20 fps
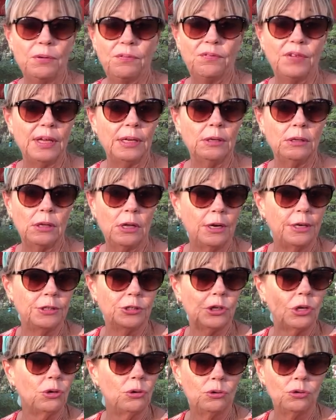fennel on
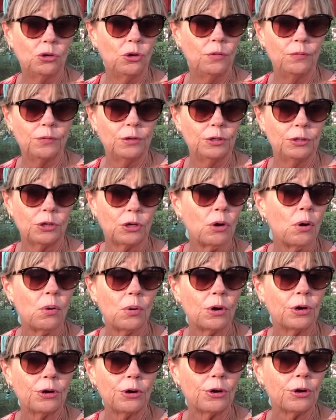its own over in the
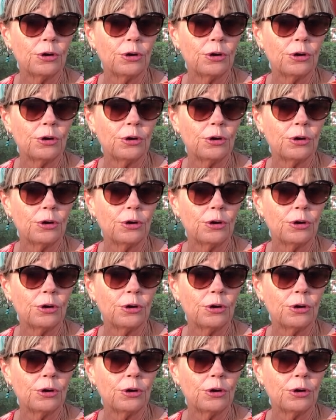corner.